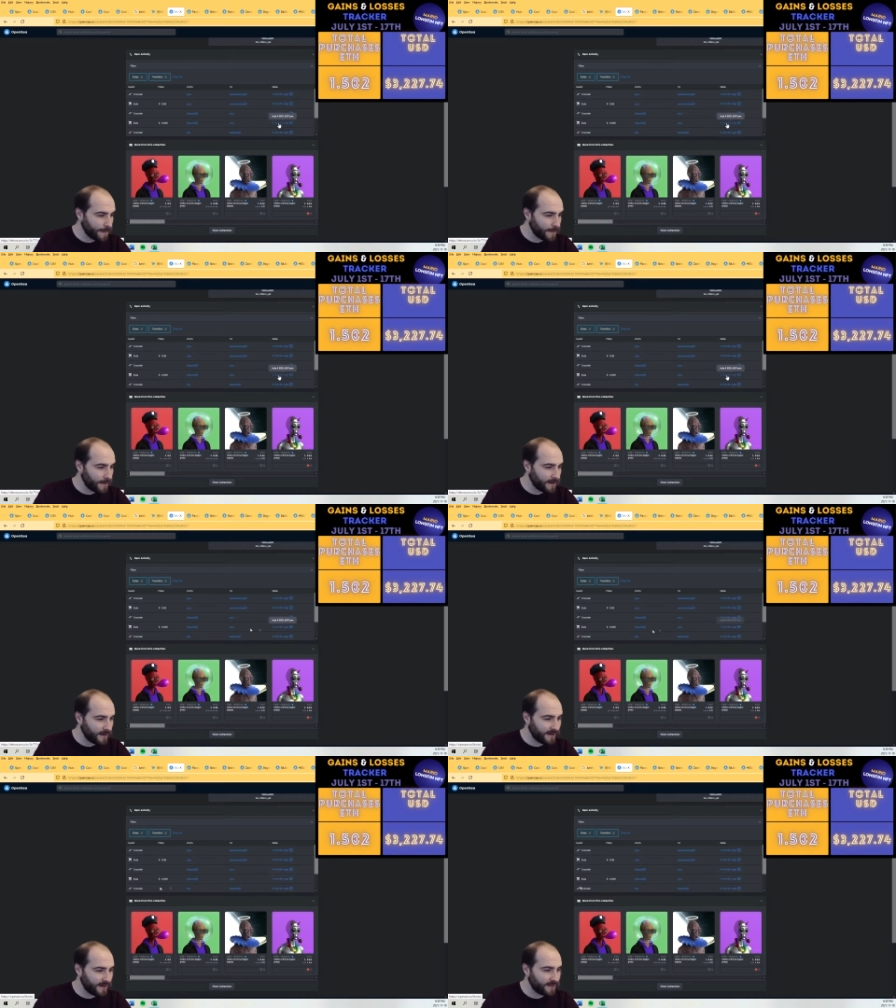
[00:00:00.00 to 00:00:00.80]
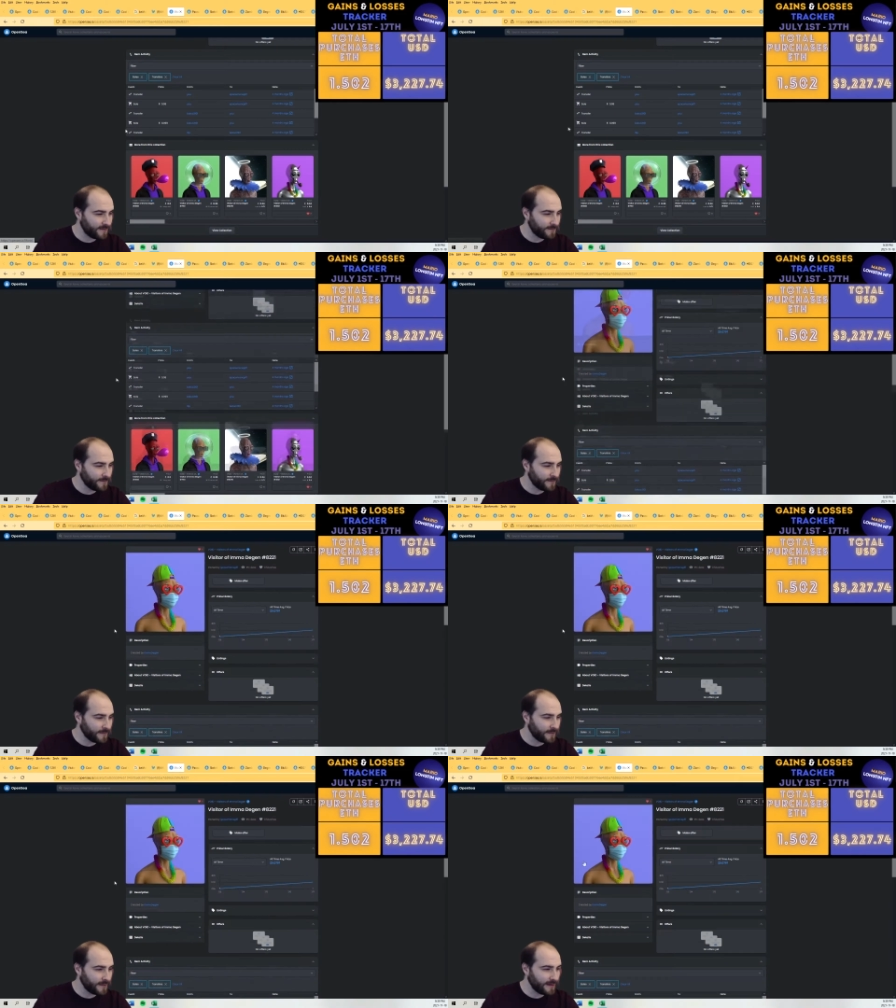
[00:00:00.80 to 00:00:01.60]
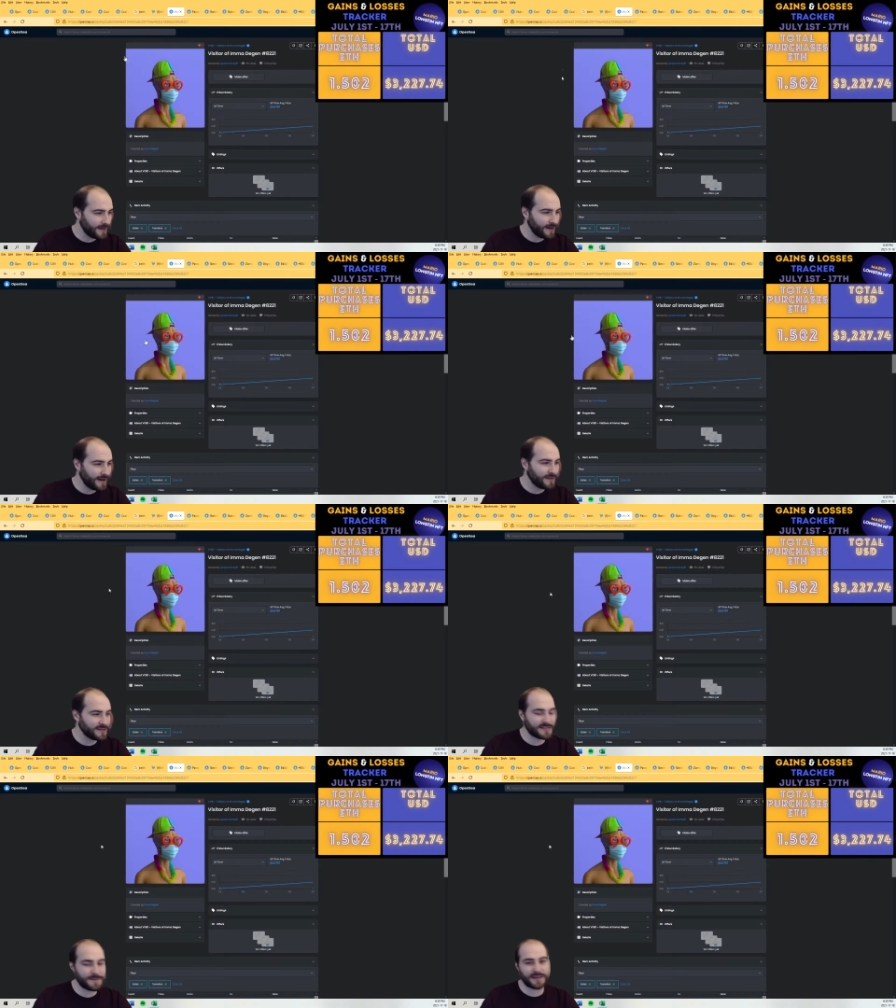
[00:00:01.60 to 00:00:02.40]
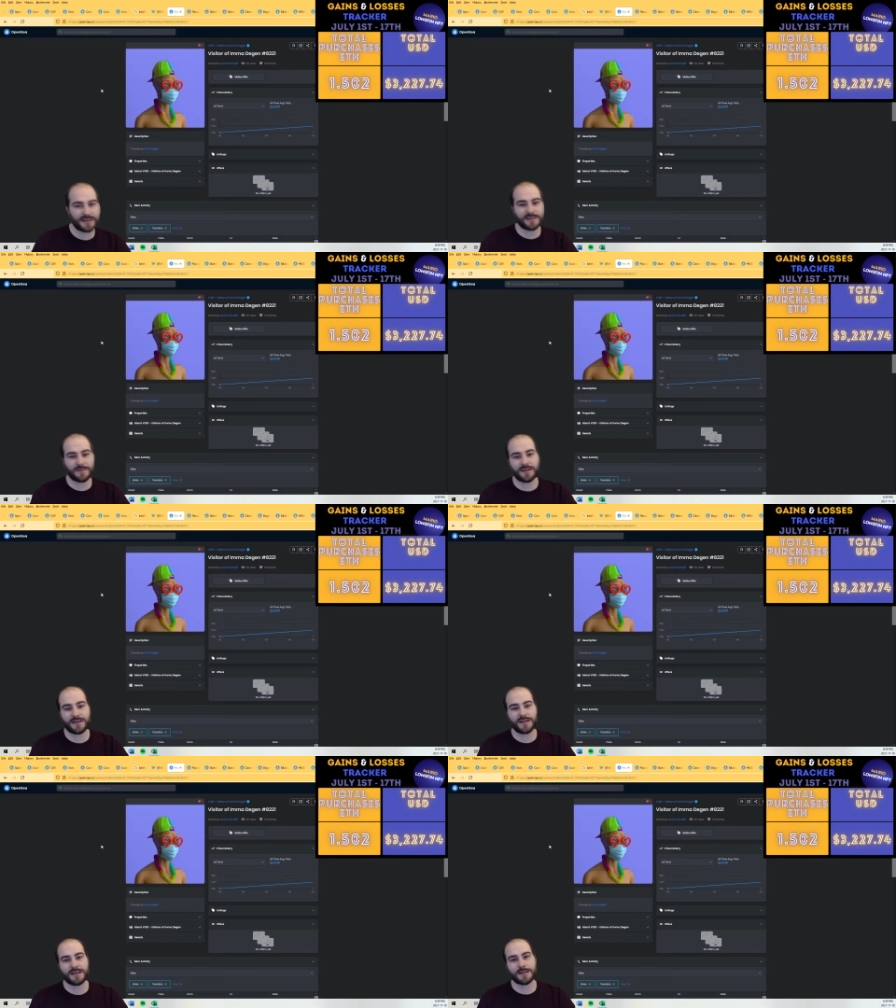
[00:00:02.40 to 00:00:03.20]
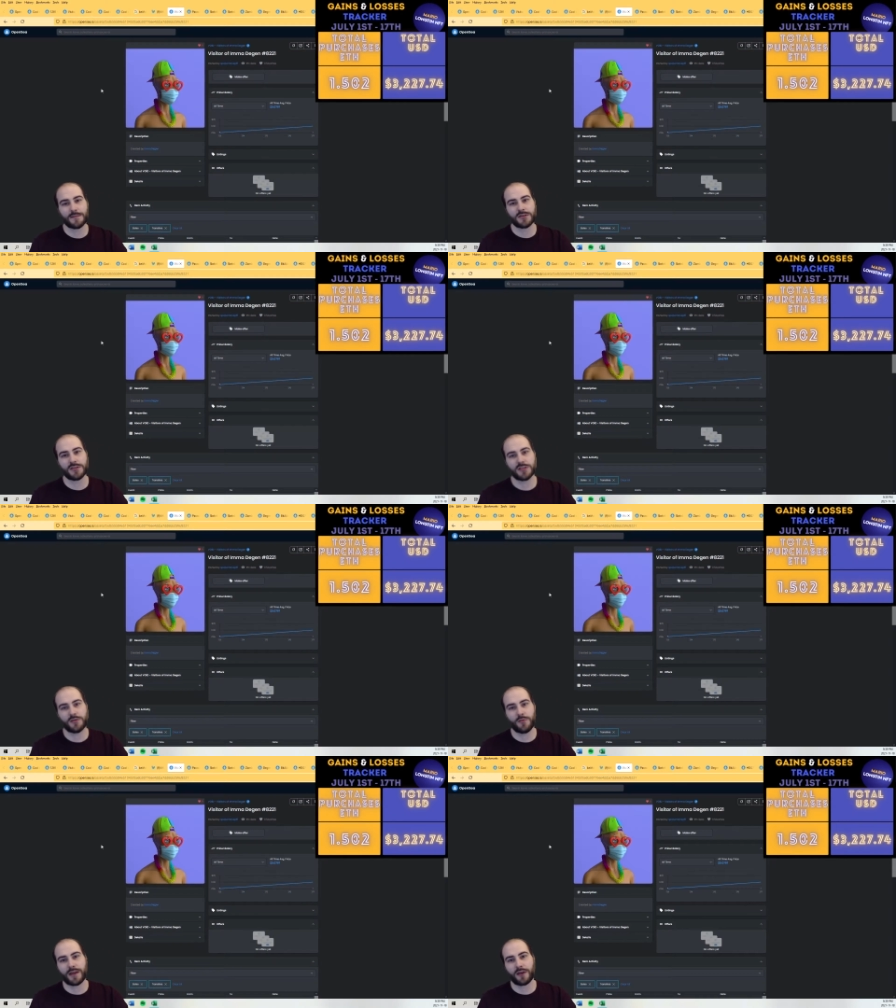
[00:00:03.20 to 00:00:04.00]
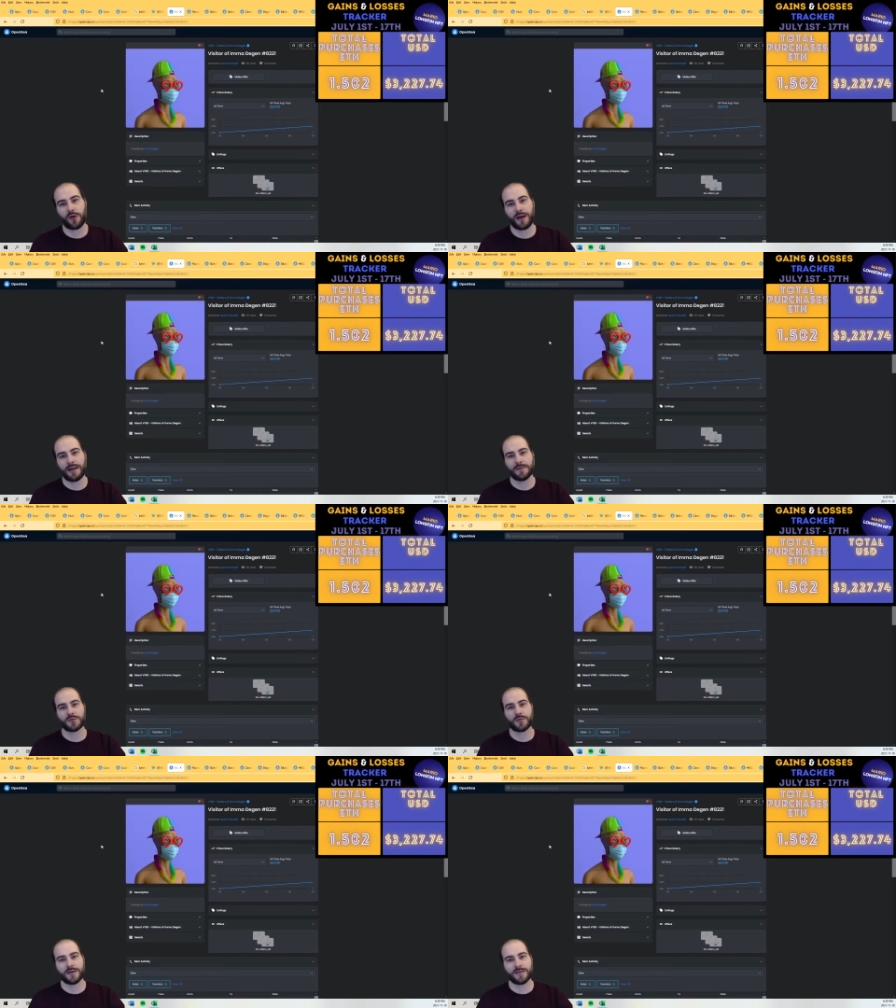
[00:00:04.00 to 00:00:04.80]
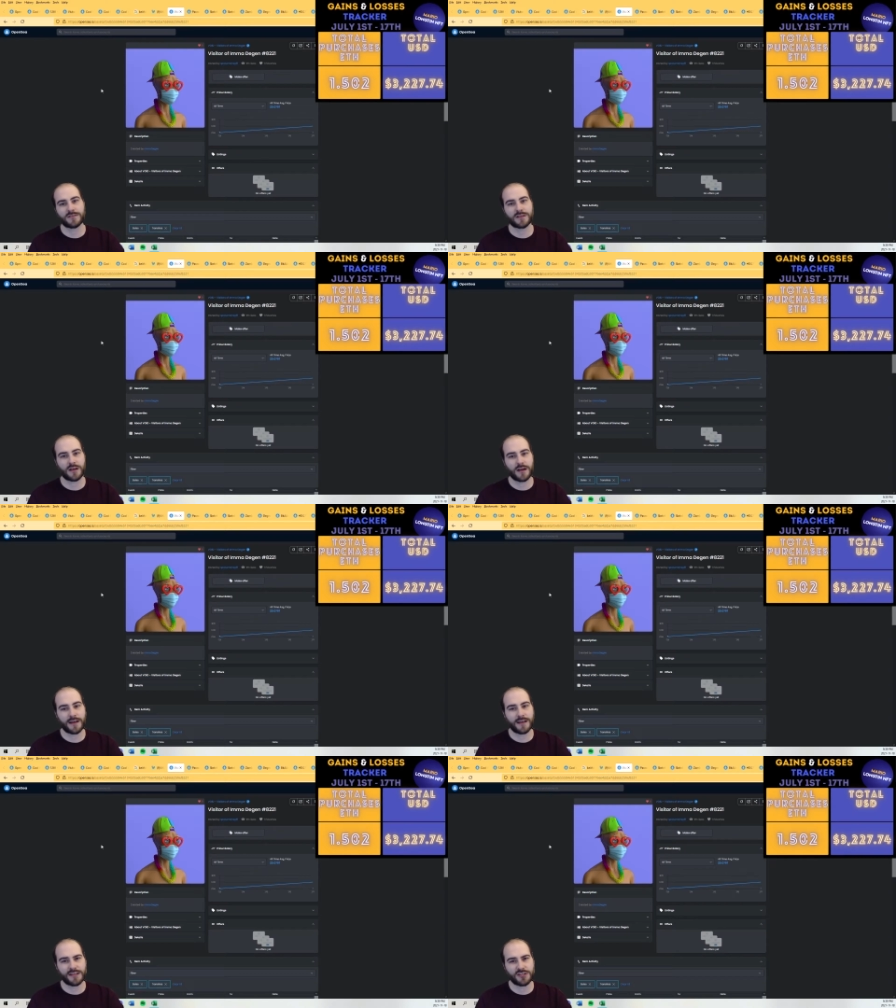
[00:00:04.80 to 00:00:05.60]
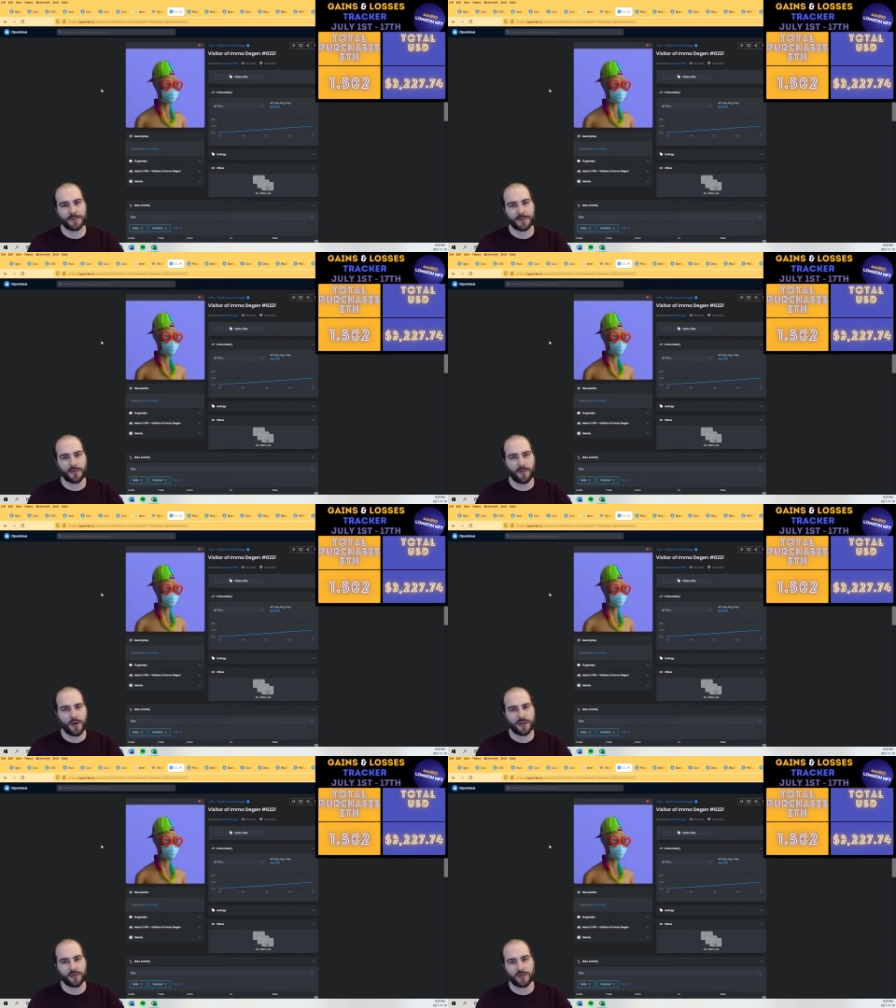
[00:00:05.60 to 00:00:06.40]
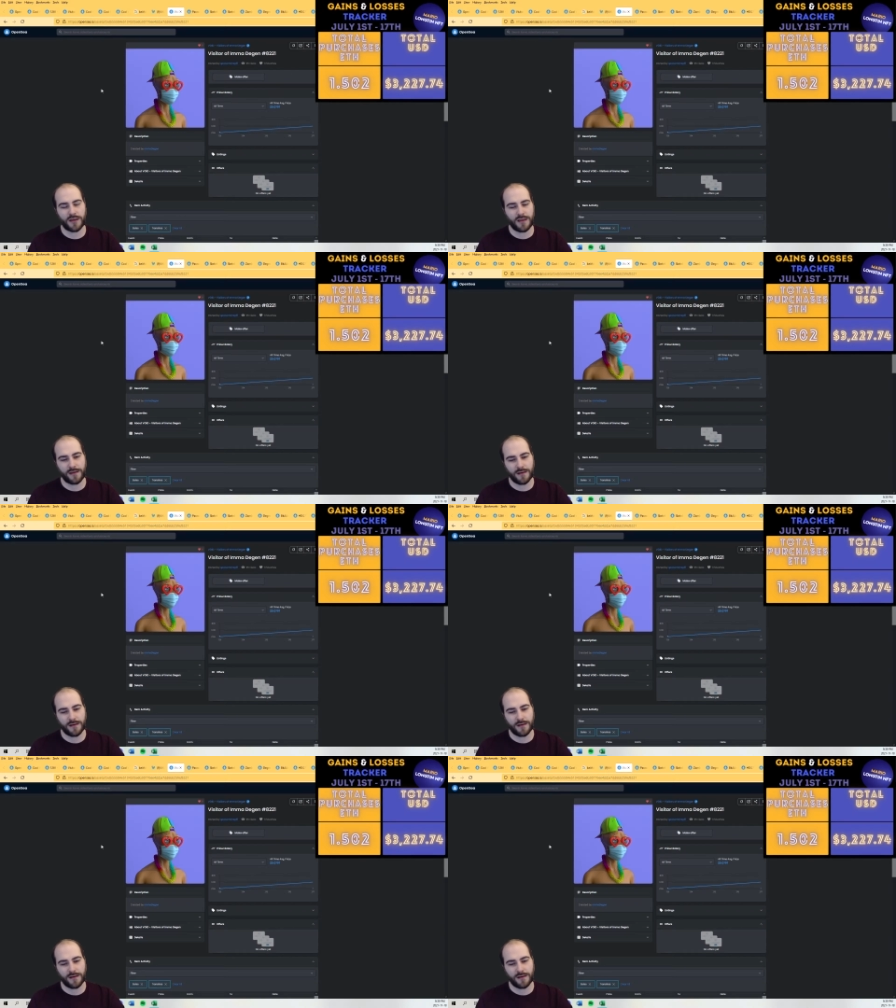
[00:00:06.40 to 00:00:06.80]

and I was expecting something similar to the Wicked Craniums, where it was gonna kind of like jump up to 0.3,